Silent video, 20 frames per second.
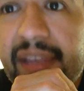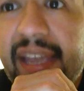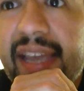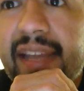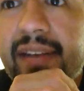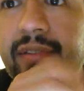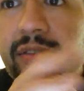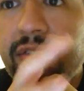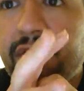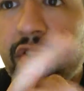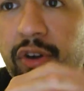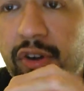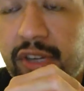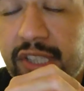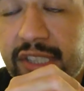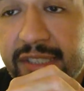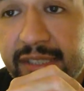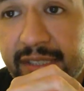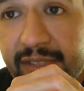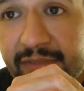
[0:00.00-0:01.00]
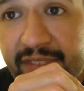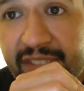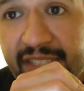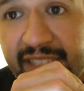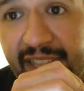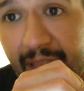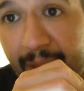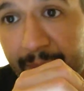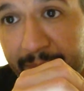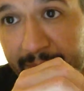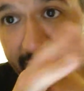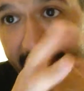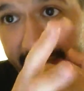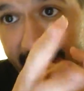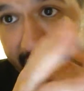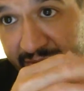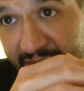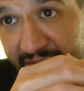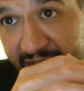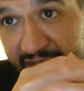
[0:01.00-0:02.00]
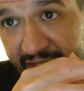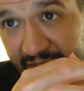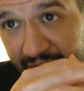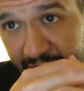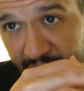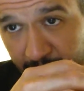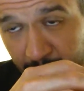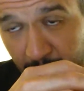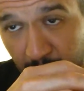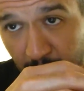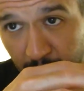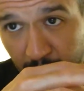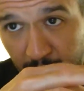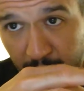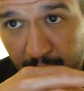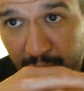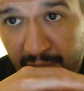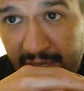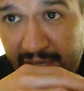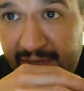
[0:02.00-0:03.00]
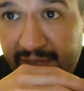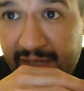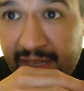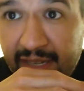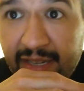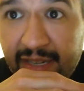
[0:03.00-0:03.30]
And of course, if this happens, Stephen Amell would win.